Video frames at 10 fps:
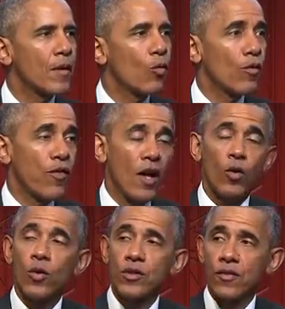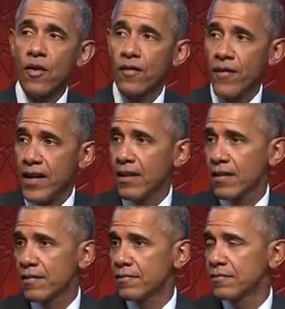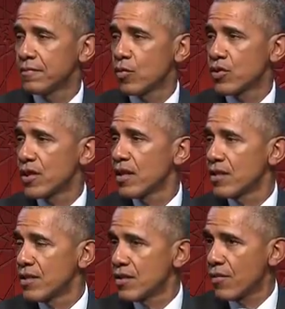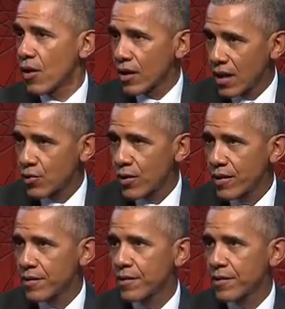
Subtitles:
We're followers of our faith. We're citizens of our country.